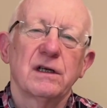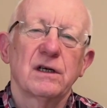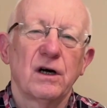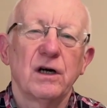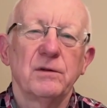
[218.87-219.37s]

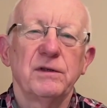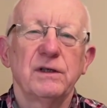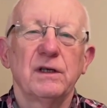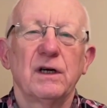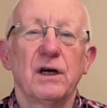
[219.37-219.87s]

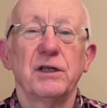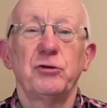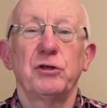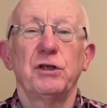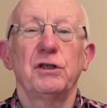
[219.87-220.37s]
carbon,
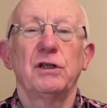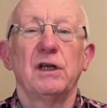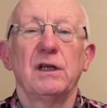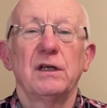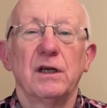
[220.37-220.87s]
hydrogen,
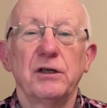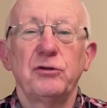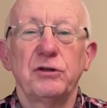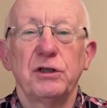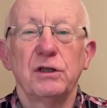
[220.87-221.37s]

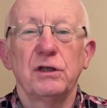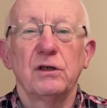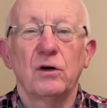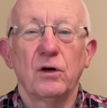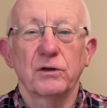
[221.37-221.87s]
nitrogen,
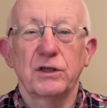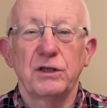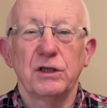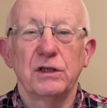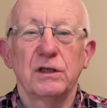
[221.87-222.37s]

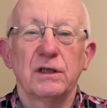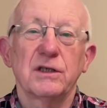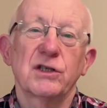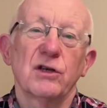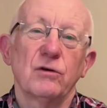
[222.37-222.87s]
oxygen and
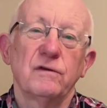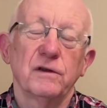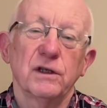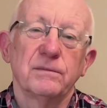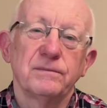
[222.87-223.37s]
sulfur.